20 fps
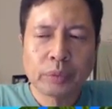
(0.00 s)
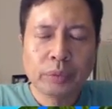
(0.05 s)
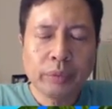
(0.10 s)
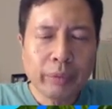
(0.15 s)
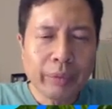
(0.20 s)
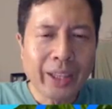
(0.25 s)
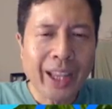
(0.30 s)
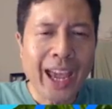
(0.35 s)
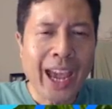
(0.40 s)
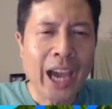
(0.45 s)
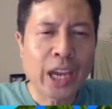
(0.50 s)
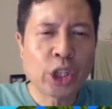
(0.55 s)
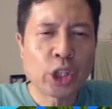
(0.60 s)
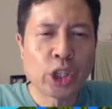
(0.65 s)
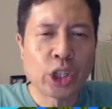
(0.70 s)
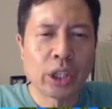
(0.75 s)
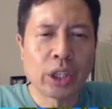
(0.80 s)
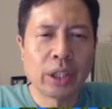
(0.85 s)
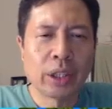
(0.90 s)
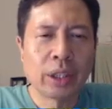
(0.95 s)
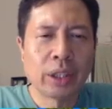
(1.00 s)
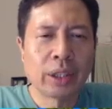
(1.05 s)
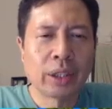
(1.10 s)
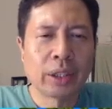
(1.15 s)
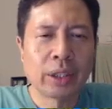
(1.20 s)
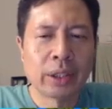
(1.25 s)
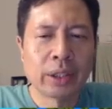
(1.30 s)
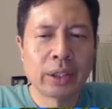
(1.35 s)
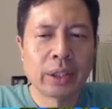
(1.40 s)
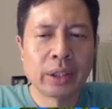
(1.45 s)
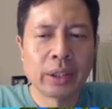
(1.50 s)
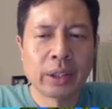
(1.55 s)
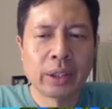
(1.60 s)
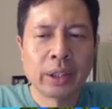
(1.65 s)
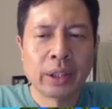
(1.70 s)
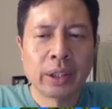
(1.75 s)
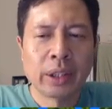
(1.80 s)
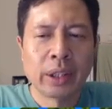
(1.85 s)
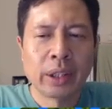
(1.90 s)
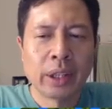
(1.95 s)
action
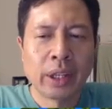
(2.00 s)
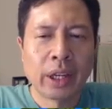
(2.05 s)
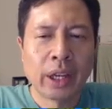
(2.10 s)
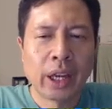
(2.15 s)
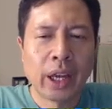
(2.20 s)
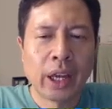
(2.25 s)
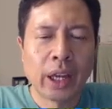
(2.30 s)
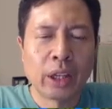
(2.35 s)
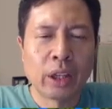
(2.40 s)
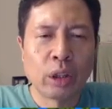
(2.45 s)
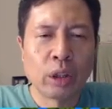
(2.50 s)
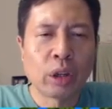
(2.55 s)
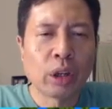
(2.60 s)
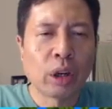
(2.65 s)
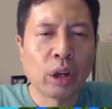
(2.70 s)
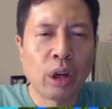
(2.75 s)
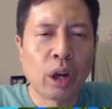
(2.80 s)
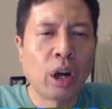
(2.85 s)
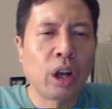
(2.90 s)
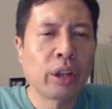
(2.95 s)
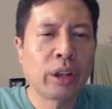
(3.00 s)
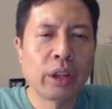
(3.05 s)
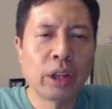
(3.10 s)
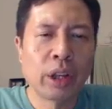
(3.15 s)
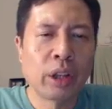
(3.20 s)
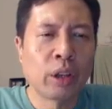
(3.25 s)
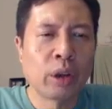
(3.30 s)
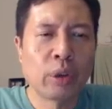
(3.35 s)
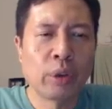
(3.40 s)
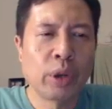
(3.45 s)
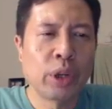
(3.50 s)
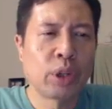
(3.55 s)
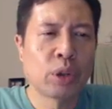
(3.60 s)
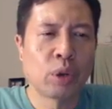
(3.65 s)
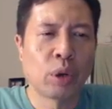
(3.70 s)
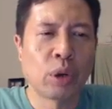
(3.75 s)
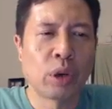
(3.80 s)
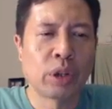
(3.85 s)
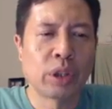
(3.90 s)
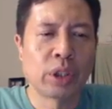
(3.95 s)
and look at all the other
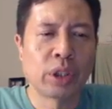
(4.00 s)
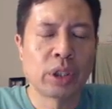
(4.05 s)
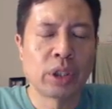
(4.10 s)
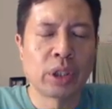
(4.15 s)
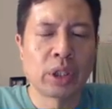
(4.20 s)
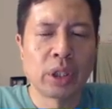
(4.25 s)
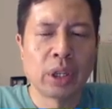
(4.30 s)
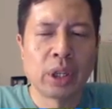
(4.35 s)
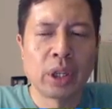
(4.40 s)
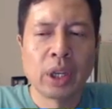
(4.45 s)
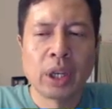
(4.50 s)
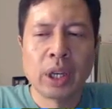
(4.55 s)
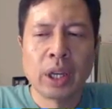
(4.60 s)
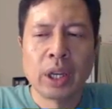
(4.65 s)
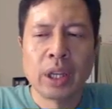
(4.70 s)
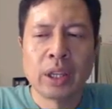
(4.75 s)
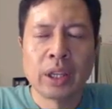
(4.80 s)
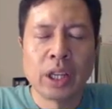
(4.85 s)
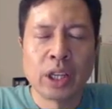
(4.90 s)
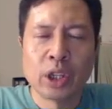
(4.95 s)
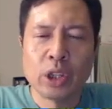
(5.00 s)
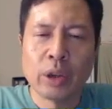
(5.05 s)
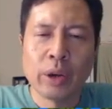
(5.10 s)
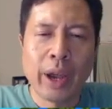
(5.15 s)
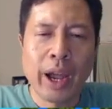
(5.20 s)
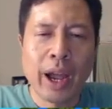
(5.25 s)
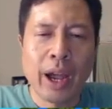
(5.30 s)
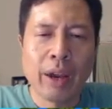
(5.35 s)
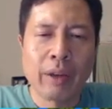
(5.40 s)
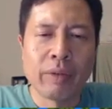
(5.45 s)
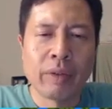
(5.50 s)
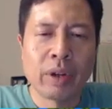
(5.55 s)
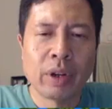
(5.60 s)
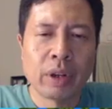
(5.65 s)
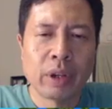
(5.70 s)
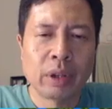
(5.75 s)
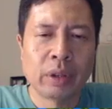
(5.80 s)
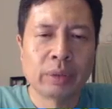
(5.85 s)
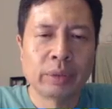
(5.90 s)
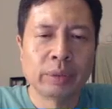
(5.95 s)
resources that you have.
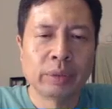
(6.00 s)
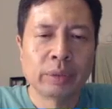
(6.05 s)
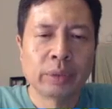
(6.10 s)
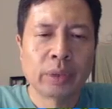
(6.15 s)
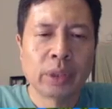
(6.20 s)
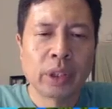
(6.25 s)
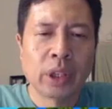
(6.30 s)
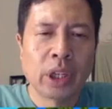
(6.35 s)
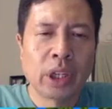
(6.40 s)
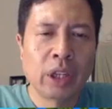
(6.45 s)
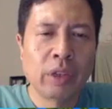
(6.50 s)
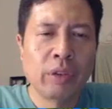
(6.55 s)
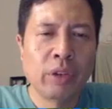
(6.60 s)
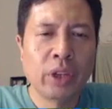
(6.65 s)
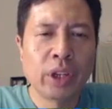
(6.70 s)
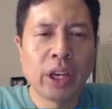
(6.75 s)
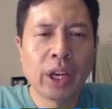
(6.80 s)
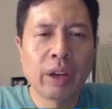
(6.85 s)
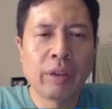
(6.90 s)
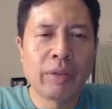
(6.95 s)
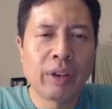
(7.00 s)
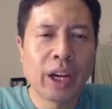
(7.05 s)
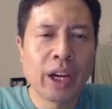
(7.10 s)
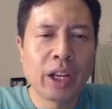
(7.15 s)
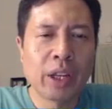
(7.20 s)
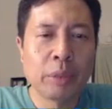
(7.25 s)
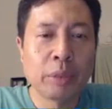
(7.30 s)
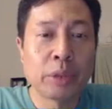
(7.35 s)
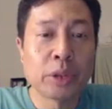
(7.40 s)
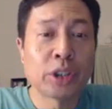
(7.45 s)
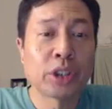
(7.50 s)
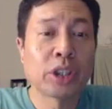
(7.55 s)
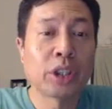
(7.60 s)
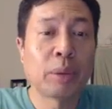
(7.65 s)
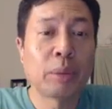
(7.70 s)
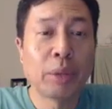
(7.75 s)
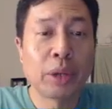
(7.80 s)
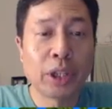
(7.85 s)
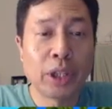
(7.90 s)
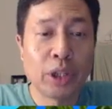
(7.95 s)
And if you can't find them,
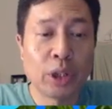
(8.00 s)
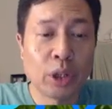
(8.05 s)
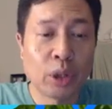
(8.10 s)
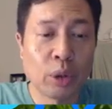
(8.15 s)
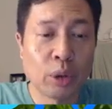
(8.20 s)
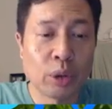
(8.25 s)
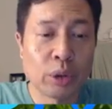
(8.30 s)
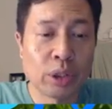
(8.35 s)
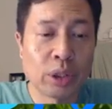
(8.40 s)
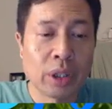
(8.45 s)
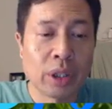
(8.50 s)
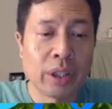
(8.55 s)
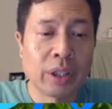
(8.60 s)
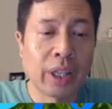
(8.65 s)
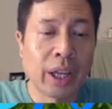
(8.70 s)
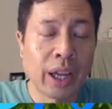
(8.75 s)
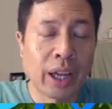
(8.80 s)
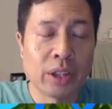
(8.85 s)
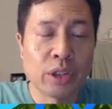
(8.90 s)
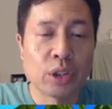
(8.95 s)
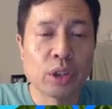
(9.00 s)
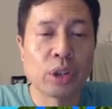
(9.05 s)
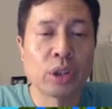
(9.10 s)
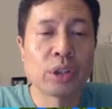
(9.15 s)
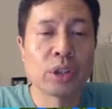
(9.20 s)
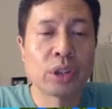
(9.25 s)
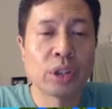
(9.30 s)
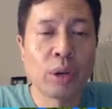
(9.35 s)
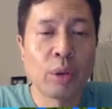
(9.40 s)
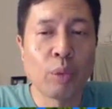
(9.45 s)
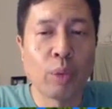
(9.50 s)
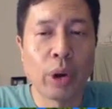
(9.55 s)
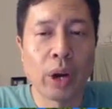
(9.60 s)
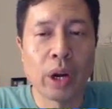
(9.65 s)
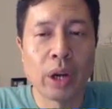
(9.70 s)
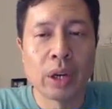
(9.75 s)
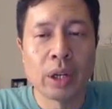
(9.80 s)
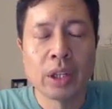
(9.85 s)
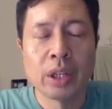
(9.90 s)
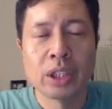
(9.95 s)
somebody knows the answer somewhere.
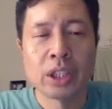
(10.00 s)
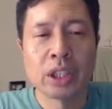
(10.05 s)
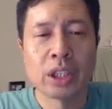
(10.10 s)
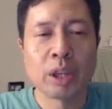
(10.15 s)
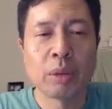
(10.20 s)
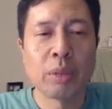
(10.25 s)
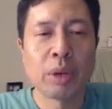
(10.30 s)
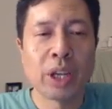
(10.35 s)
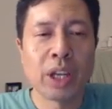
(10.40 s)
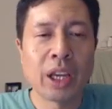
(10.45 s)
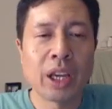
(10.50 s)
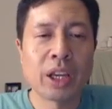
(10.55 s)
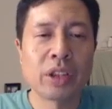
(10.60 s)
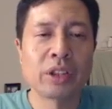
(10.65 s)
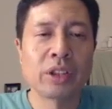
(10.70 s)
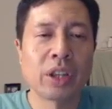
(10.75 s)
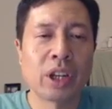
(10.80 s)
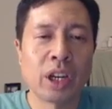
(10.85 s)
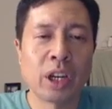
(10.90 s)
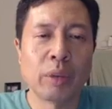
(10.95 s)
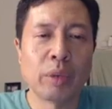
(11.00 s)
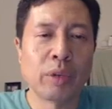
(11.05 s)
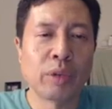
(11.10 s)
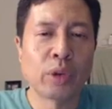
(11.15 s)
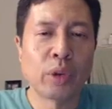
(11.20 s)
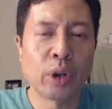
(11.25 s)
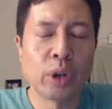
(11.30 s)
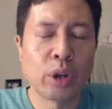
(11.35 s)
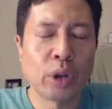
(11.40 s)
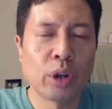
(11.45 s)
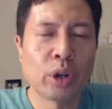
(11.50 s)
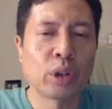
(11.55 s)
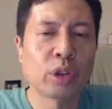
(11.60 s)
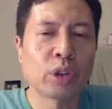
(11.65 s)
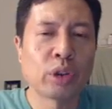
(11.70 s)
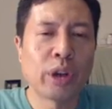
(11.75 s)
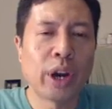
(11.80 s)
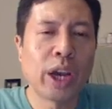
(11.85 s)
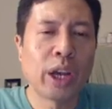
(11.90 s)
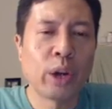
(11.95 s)
Somebody has done it before you. Don't
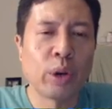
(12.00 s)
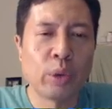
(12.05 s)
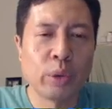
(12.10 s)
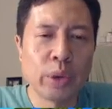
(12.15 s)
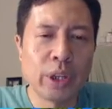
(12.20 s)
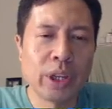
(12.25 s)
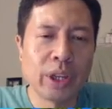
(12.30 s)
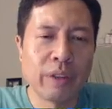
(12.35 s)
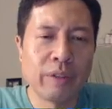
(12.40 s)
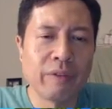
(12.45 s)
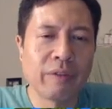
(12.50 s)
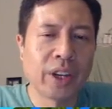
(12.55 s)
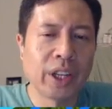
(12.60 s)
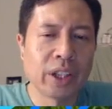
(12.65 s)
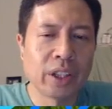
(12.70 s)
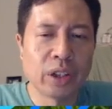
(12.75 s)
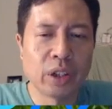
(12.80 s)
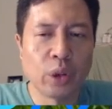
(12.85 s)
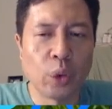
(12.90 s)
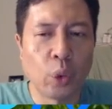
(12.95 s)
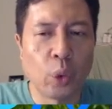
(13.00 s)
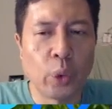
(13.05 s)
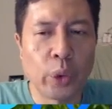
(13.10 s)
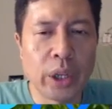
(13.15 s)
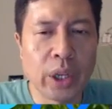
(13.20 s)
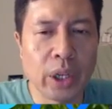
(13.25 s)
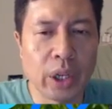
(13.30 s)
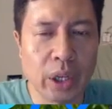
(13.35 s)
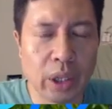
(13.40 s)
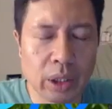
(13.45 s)
try to reinvent the wheel,